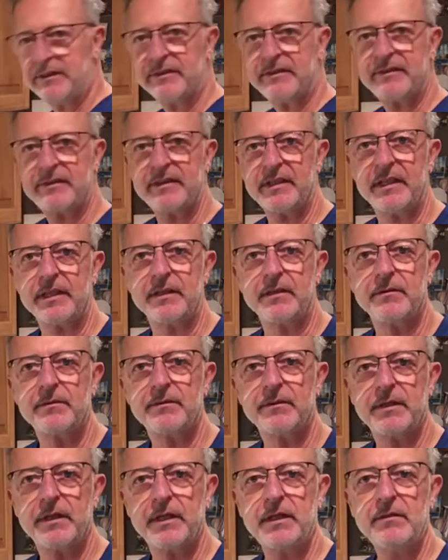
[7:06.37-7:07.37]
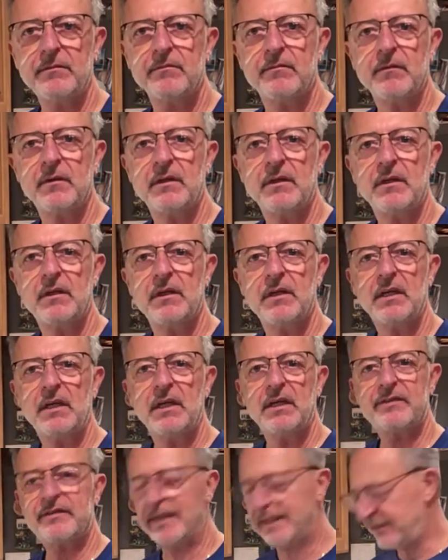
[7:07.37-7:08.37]
see. Okay?
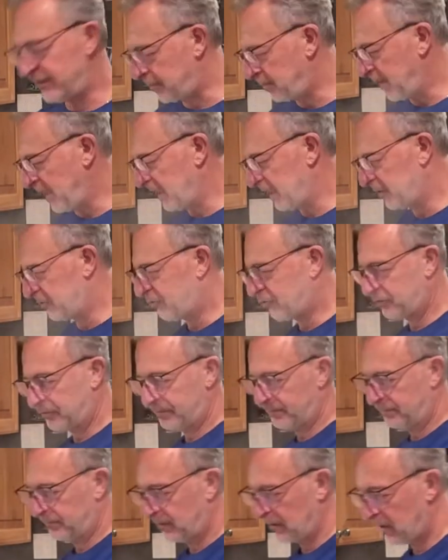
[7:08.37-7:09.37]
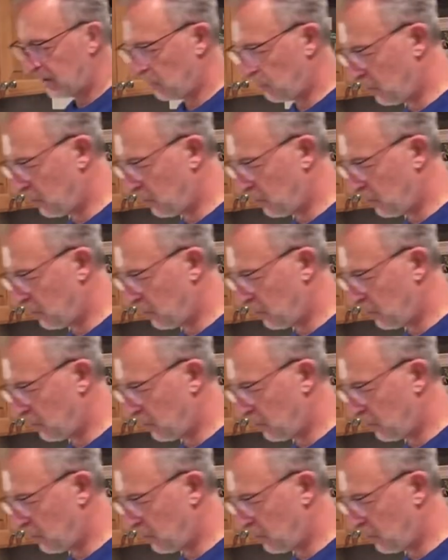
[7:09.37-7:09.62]
It's like spinach. It